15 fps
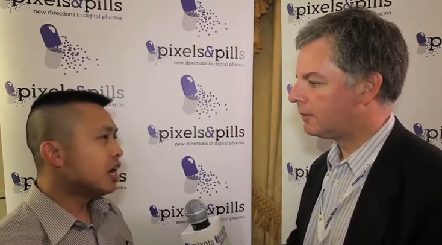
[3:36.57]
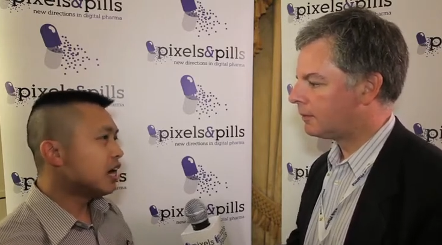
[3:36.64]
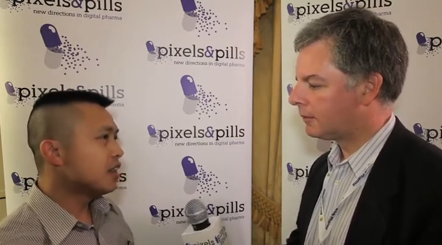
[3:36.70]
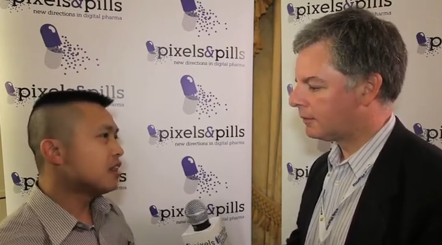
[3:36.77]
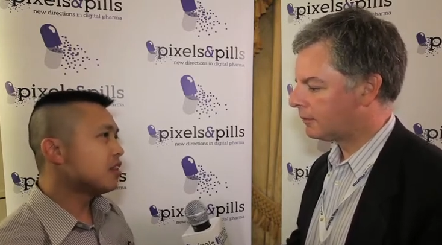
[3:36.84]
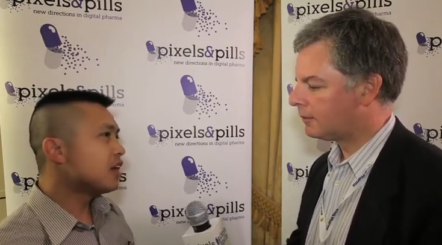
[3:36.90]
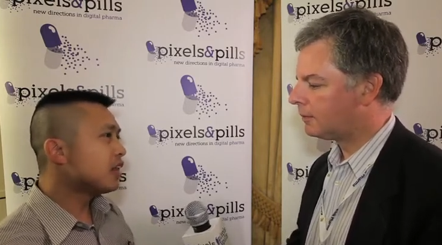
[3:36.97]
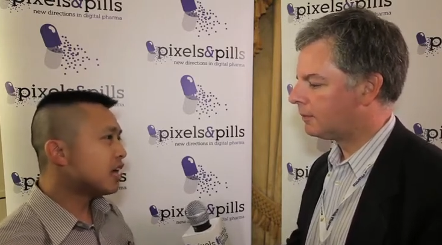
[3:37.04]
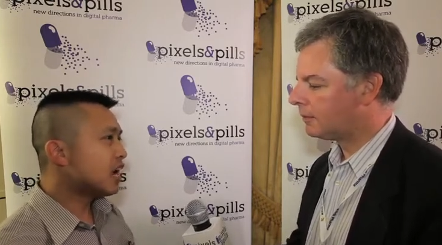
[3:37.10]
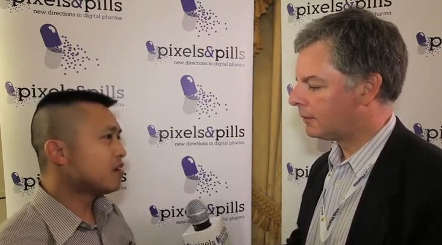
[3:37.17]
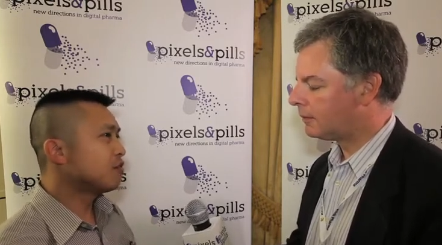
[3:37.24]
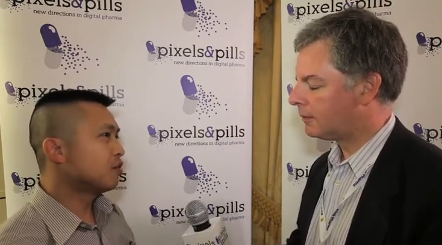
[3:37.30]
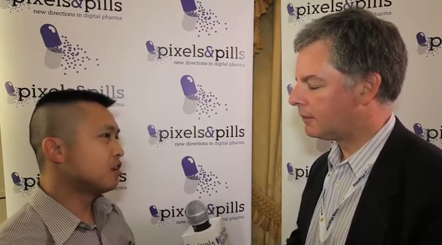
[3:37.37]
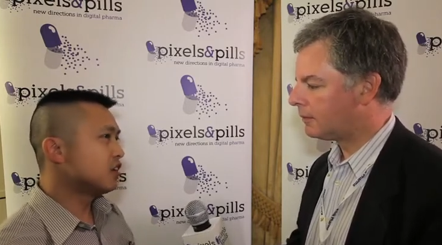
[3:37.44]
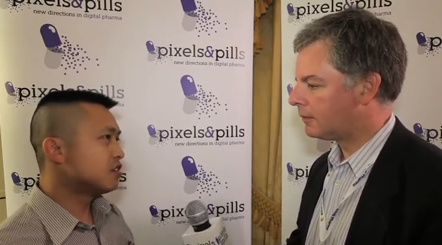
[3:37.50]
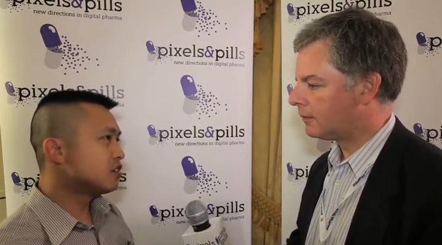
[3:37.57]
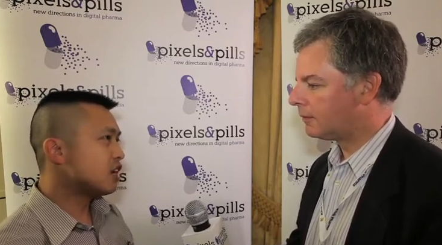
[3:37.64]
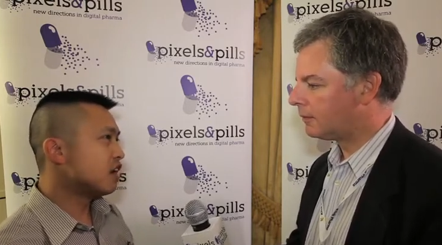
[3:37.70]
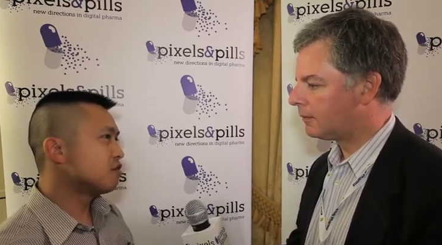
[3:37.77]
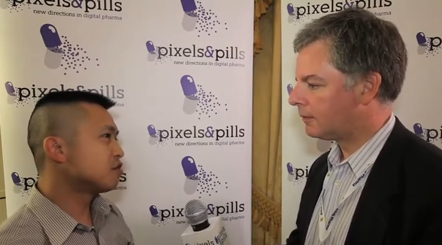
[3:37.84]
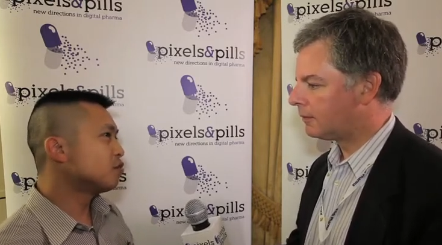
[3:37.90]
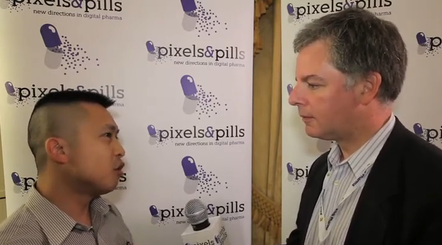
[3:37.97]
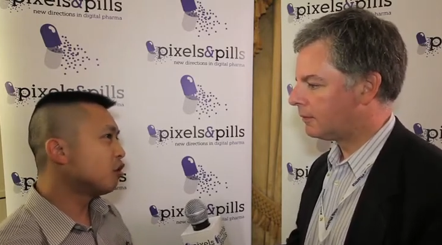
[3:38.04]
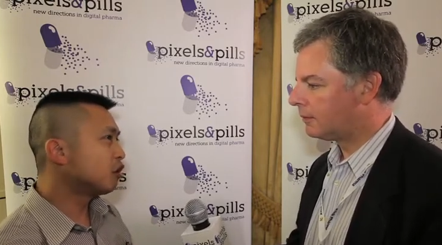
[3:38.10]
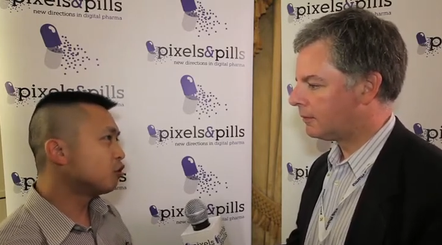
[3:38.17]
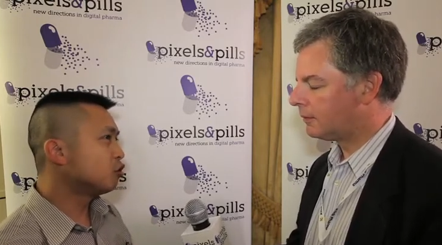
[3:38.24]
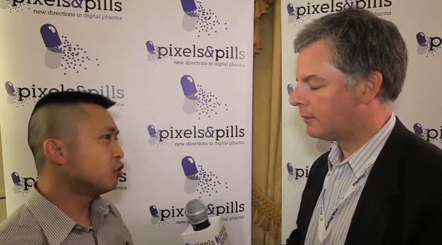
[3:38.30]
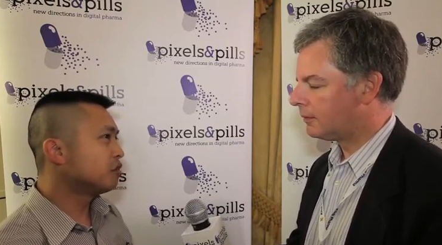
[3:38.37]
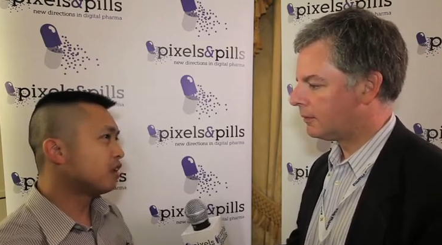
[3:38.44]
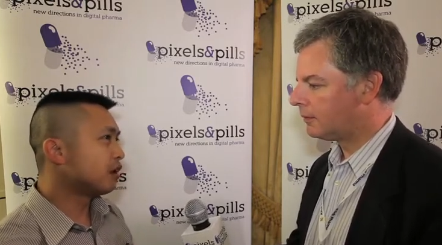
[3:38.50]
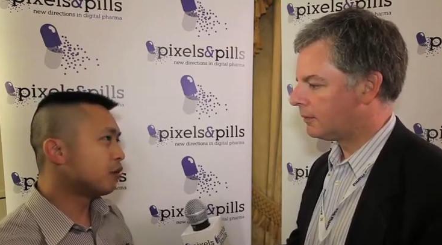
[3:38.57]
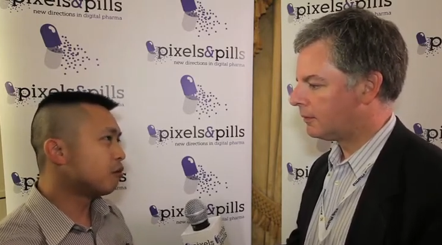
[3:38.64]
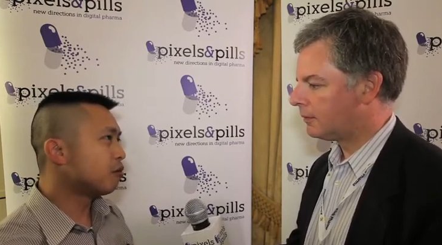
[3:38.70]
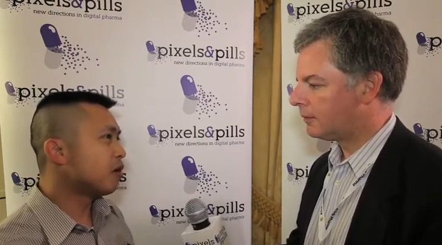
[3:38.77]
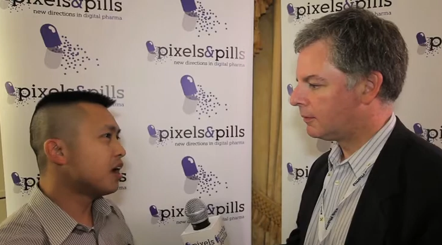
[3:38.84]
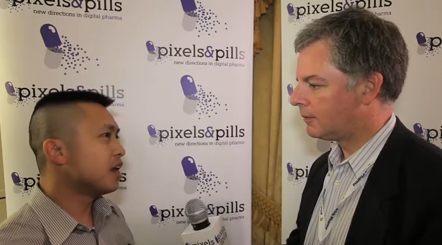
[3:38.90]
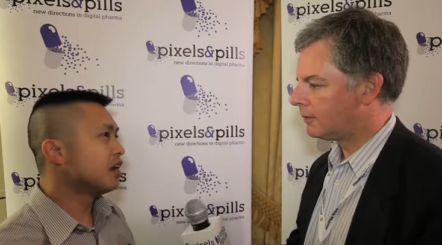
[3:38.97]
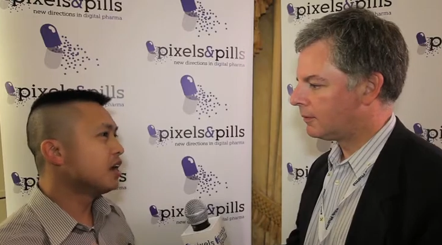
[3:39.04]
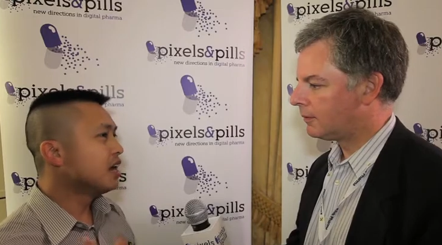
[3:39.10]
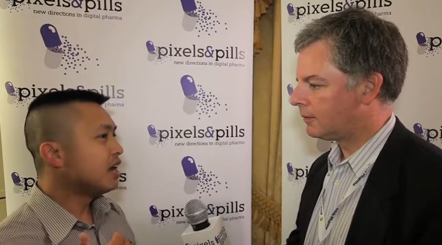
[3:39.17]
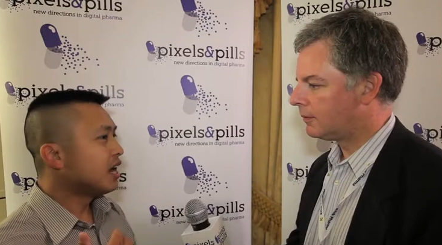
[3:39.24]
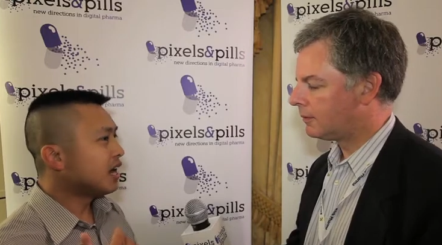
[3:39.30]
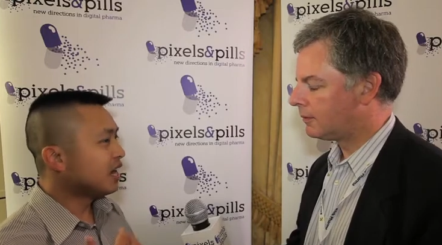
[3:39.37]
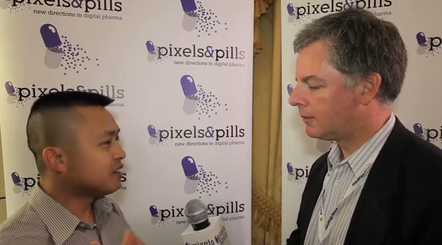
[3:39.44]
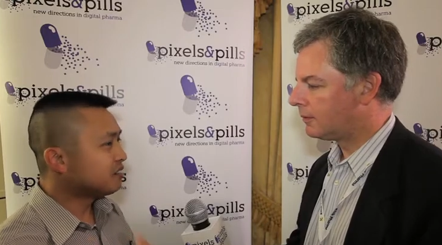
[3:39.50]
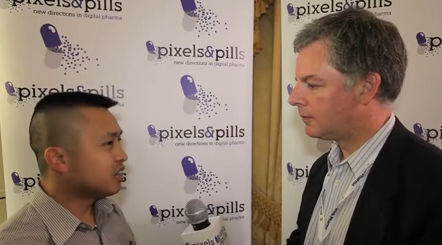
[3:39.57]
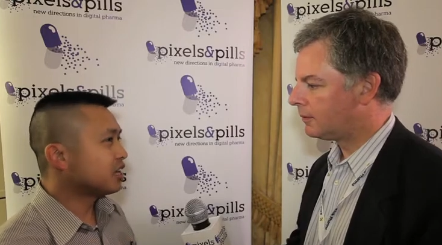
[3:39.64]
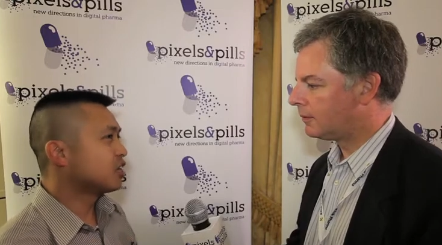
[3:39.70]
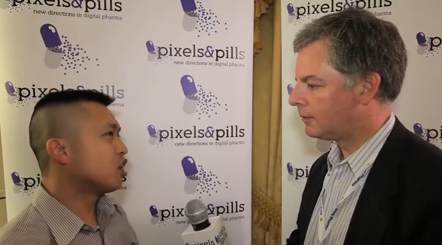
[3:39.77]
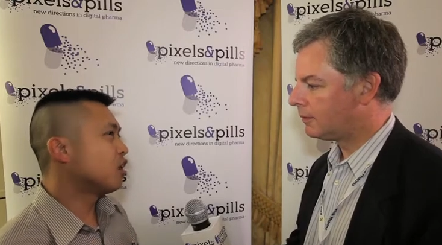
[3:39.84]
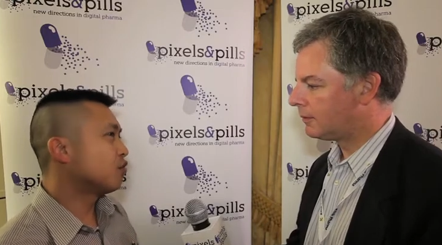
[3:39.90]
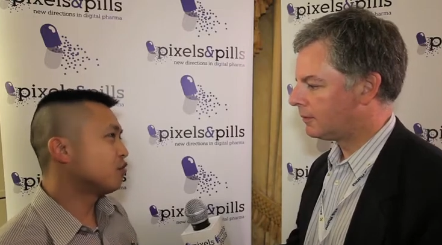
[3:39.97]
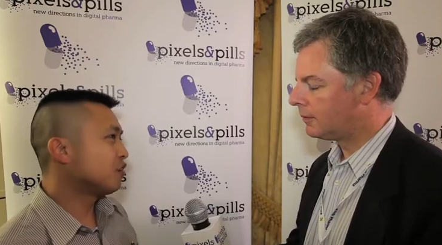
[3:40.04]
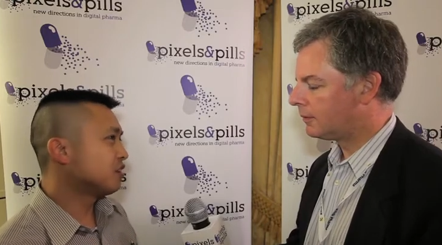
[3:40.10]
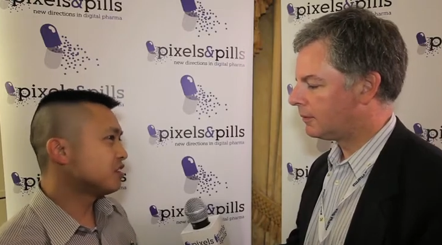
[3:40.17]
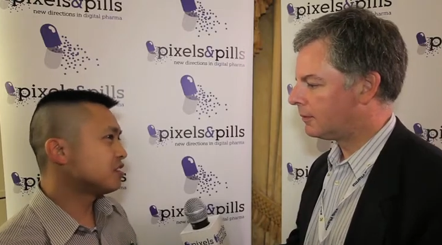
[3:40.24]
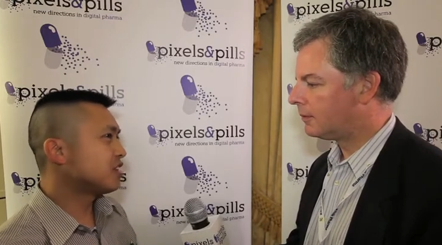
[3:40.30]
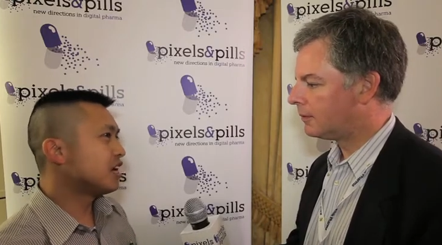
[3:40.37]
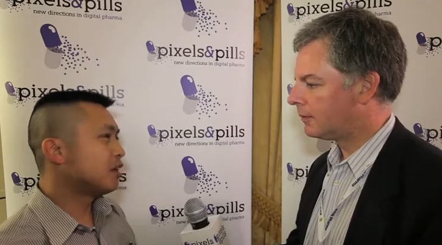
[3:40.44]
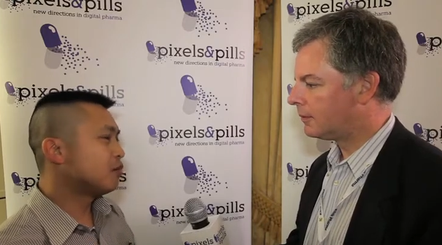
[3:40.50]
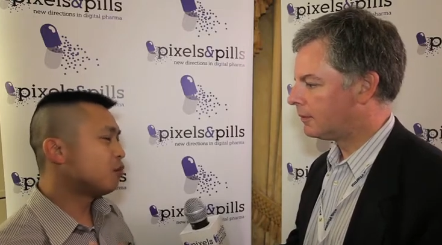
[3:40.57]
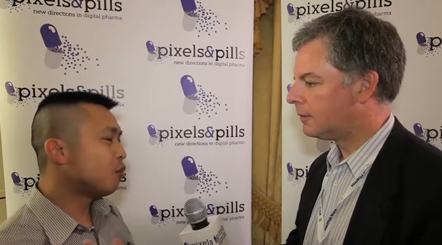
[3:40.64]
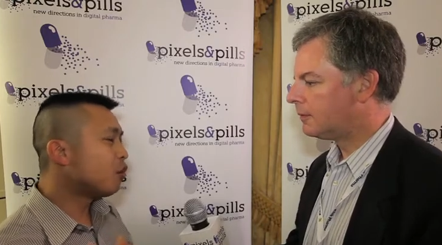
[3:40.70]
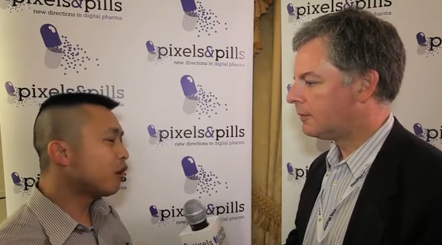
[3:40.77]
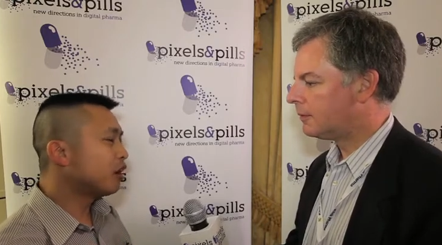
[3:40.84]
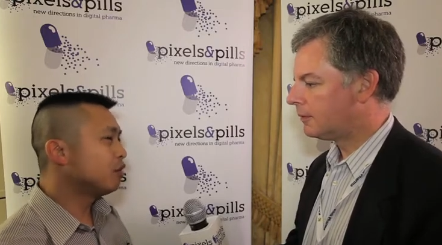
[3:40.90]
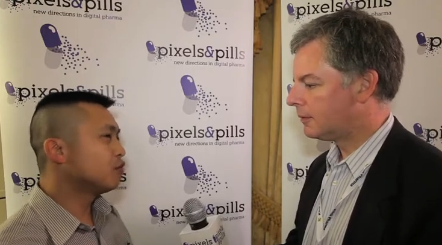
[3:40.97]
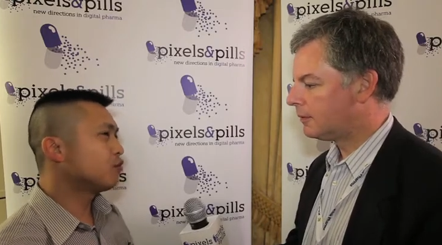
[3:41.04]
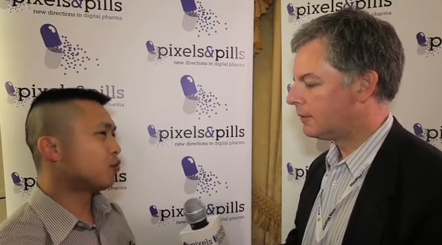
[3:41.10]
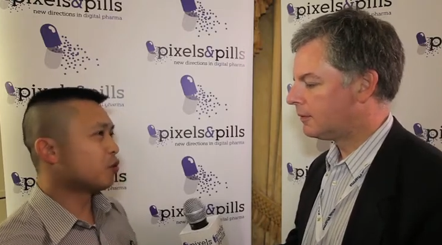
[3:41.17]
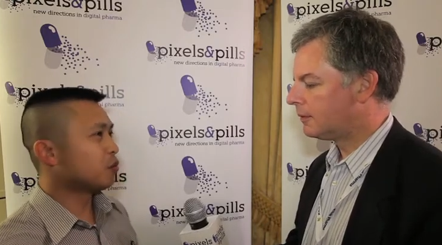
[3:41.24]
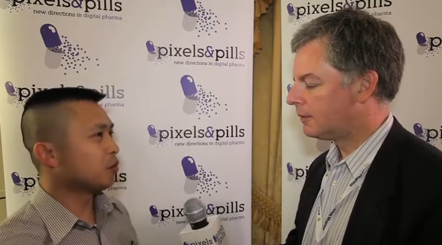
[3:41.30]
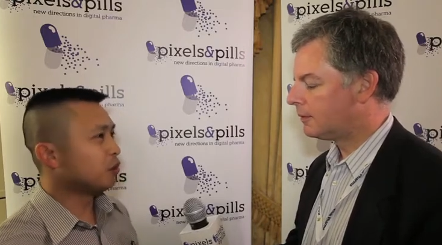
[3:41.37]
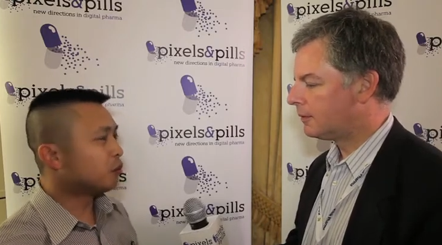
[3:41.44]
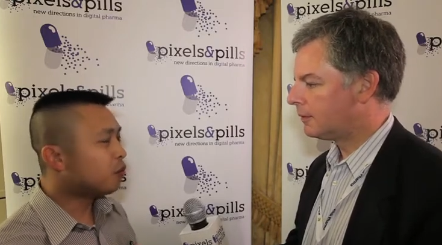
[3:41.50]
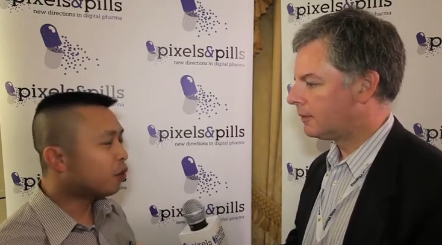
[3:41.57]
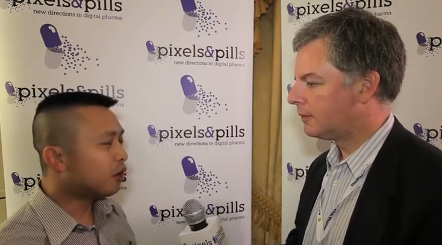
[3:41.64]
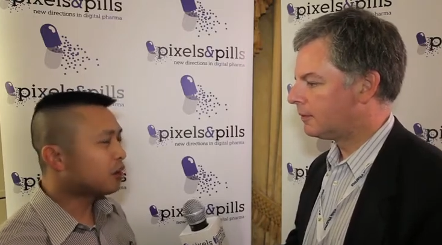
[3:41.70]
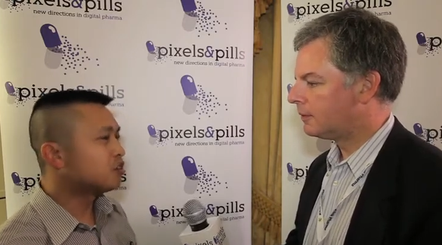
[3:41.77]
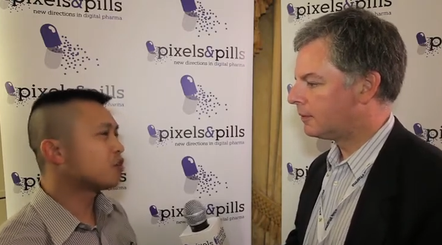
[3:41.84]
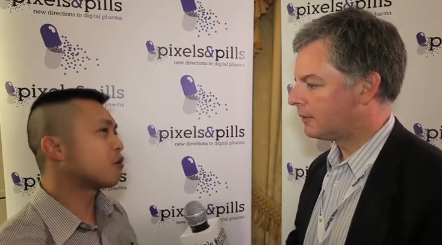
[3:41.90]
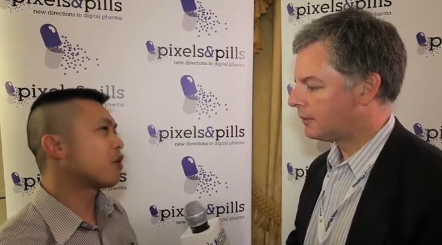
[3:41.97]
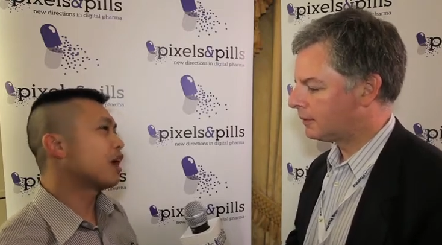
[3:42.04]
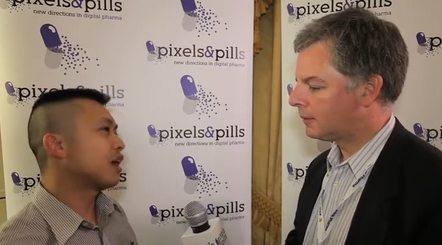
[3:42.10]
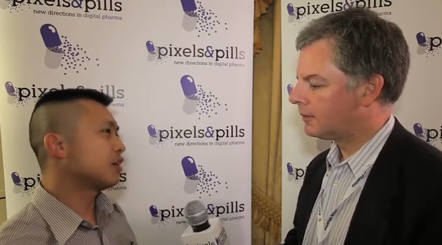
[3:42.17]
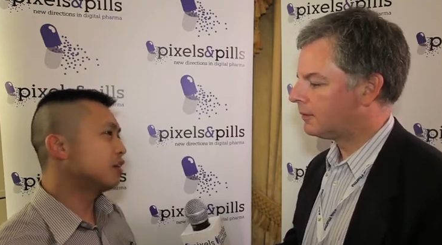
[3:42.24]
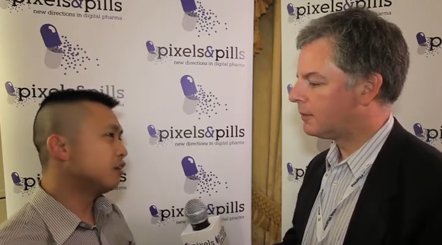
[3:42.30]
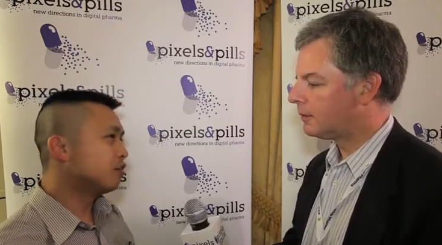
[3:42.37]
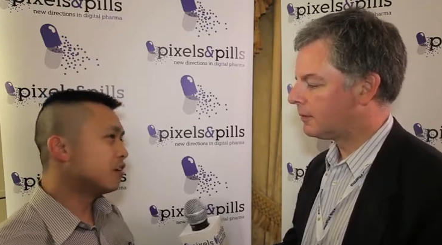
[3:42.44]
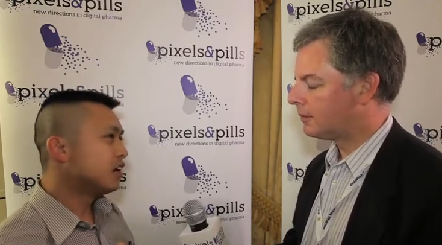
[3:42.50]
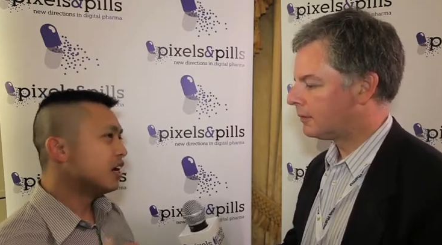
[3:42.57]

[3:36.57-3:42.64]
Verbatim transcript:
Speaker 1: And then the other half of it is to have smaller groups that are run as unconference style, more informal, more interactive.